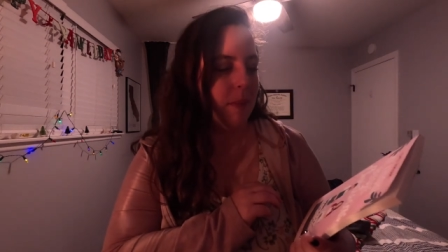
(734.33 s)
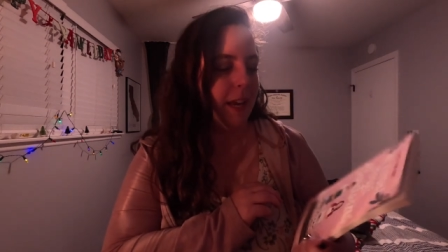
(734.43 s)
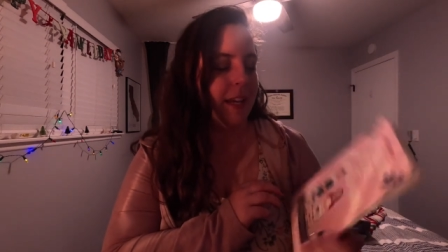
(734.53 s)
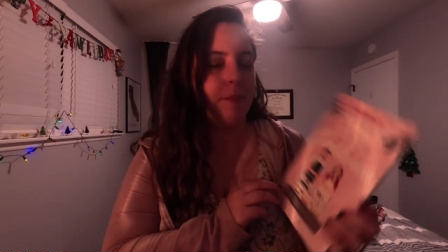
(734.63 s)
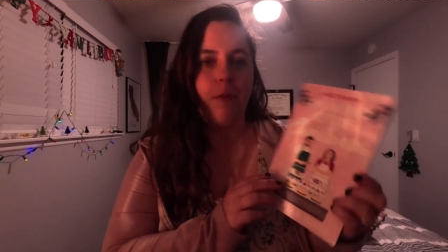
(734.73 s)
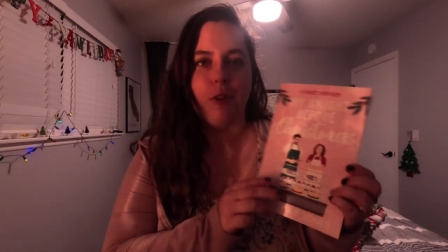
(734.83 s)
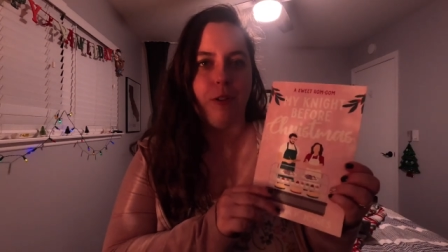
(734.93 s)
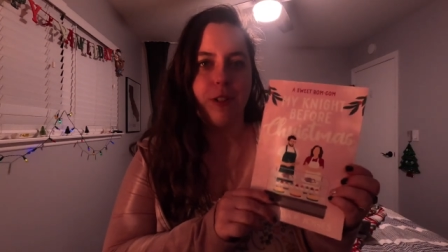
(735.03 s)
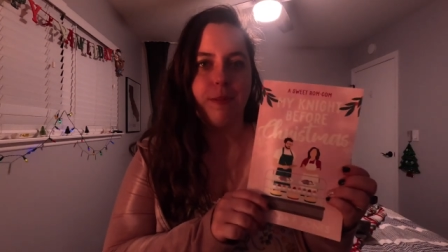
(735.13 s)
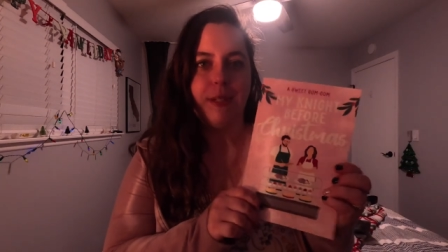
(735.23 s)
My Knight Before
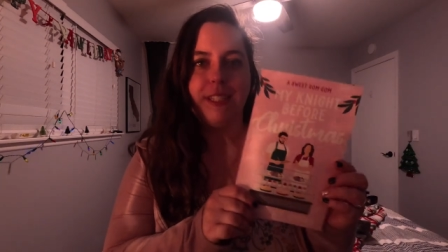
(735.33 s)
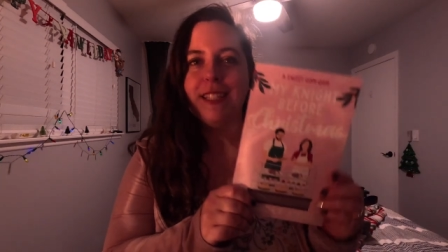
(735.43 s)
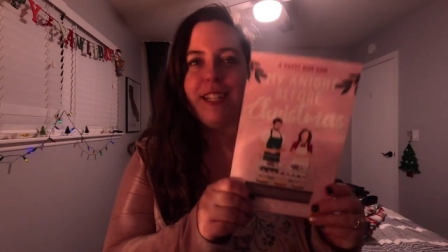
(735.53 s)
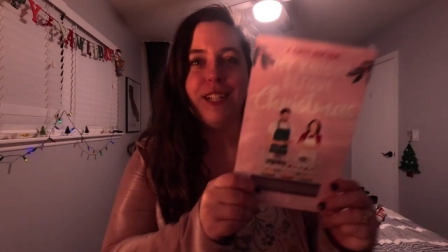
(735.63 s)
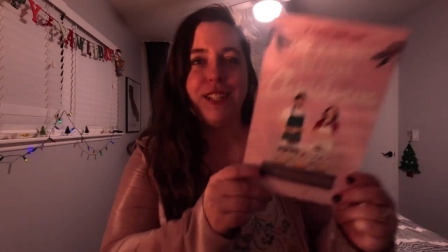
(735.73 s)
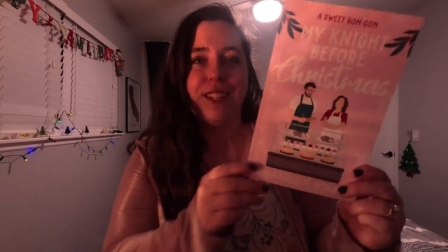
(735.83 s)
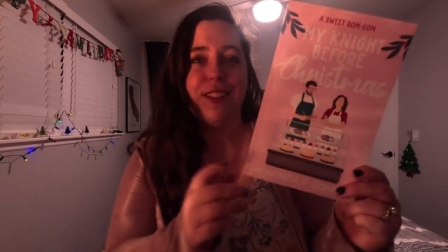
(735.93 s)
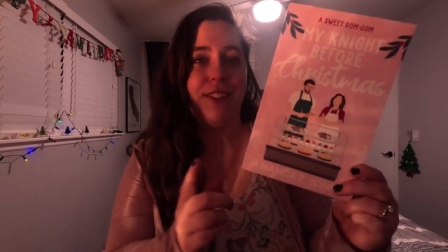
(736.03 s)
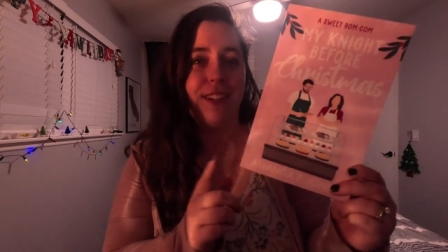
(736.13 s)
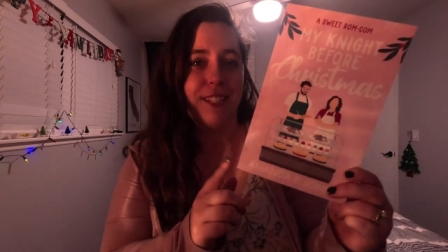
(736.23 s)
Christmas. He said it just
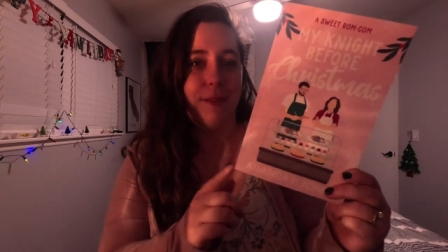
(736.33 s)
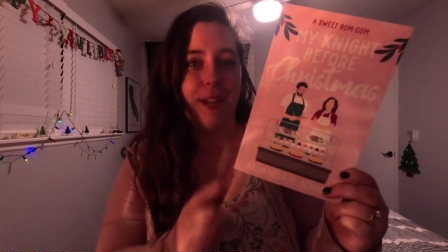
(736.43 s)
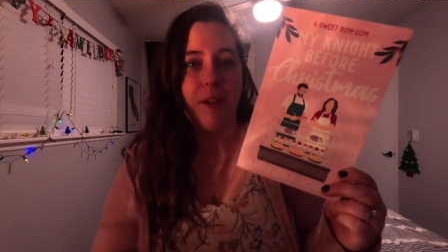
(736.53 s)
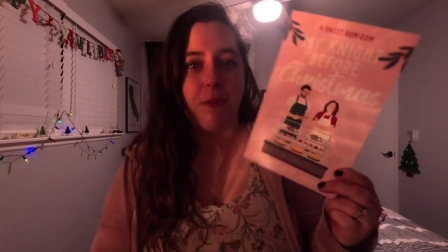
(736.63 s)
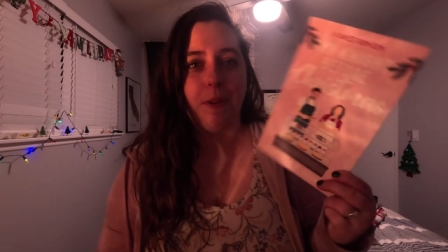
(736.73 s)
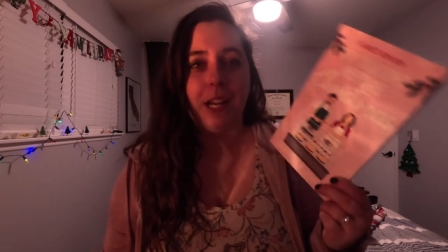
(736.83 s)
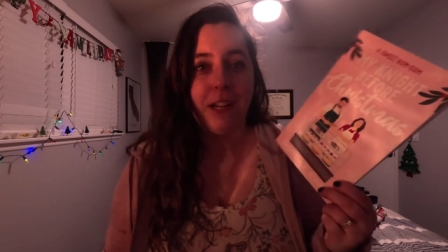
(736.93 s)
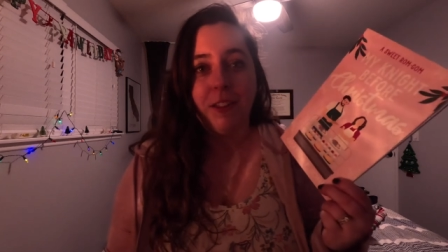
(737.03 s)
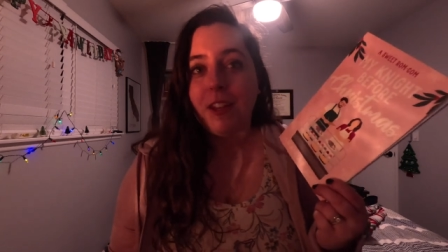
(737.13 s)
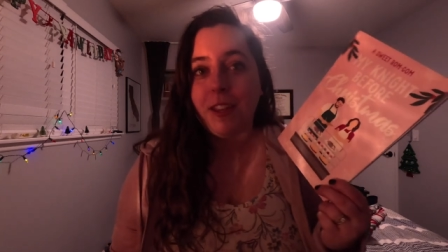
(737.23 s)
looked like something I would read
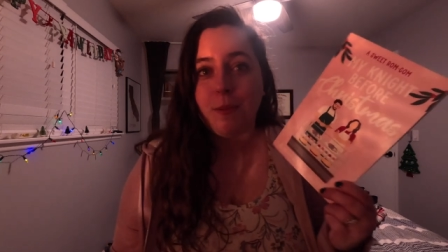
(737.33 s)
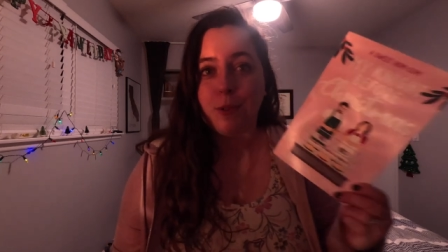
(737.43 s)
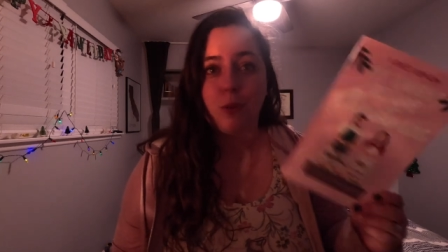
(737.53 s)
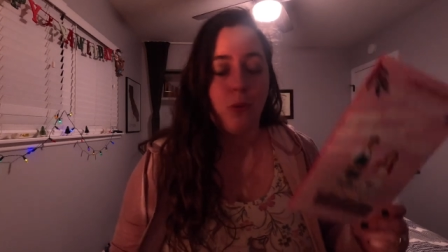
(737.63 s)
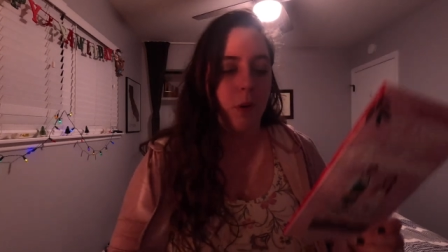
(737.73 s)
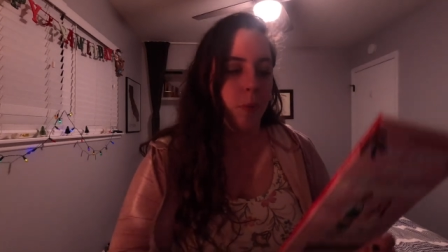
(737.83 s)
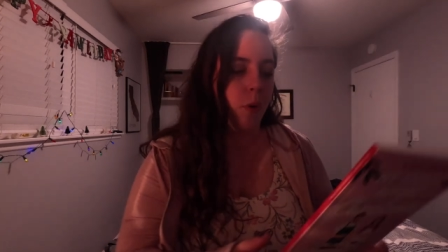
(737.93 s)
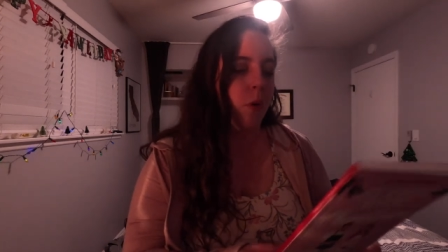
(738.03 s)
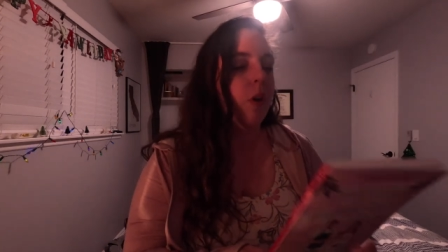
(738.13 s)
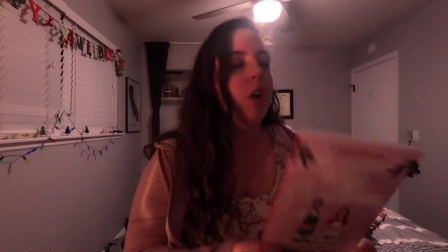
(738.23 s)
and I thought that was
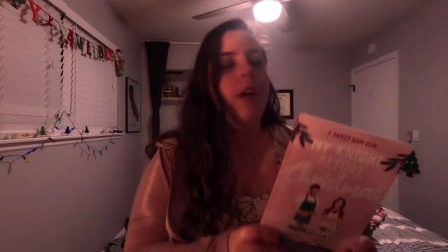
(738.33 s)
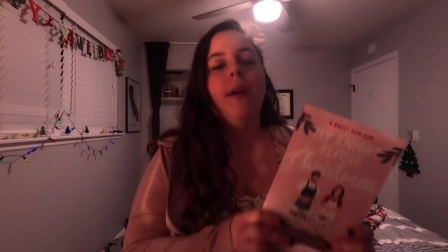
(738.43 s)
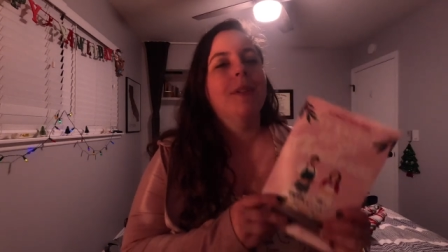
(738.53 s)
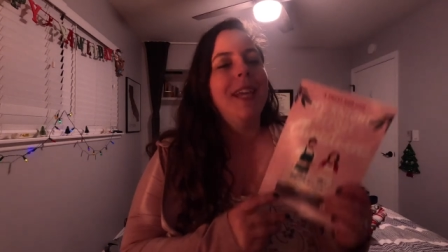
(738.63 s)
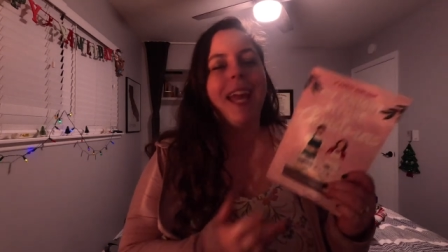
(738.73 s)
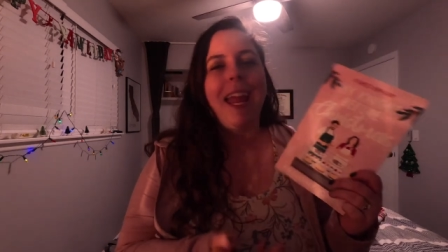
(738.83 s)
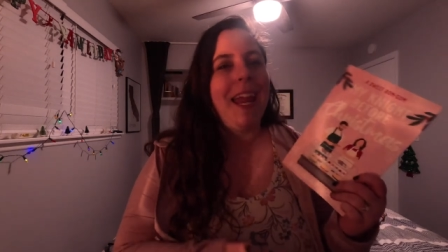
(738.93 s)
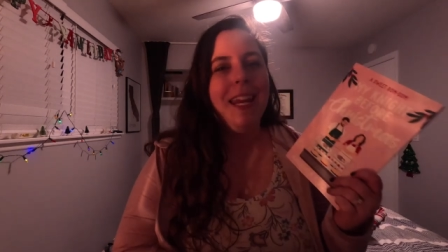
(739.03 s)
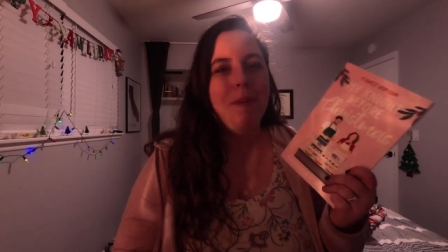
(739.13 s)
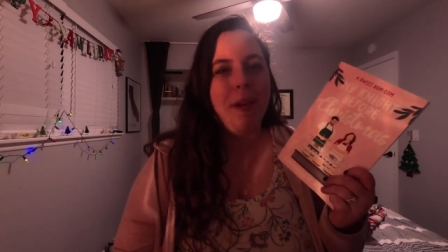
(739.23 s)
adorable. It was like
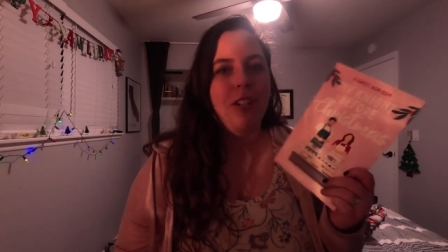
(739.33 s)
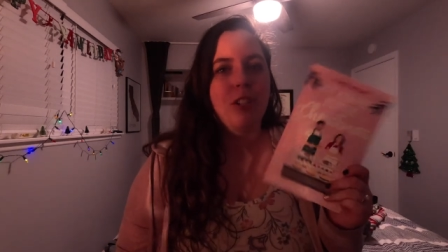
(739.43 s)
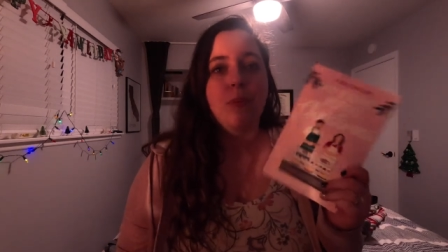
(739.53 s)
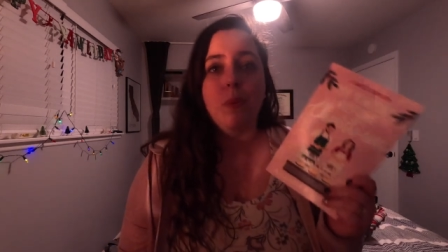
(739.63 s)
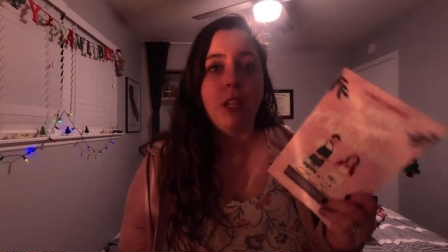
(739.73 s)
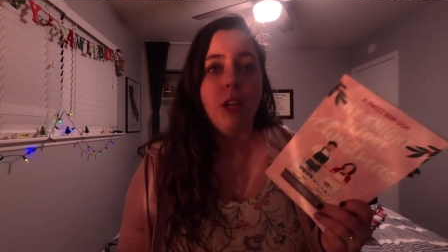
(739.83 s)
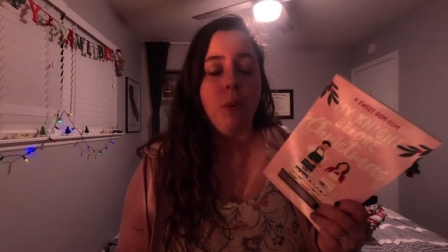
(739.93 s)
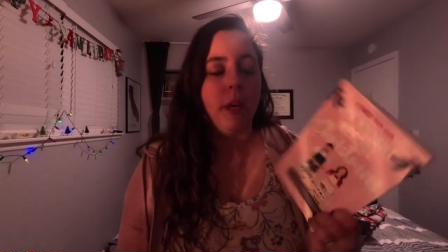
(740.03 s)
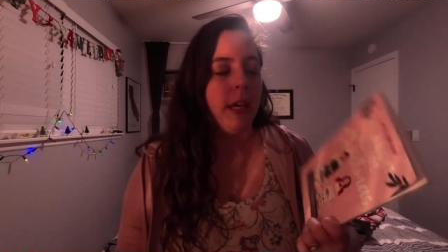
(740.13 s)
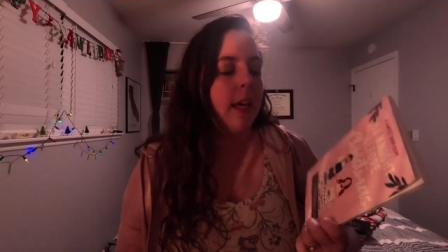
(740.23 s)
80 pages, really
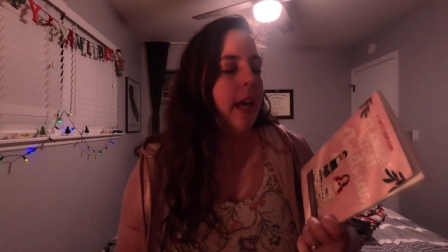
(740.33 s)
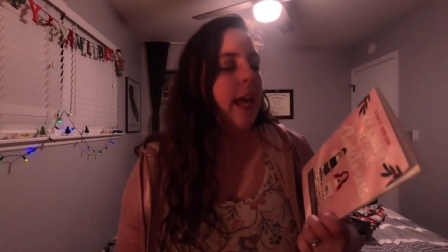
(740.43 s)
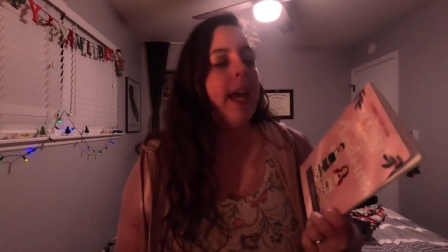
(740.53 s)
quick.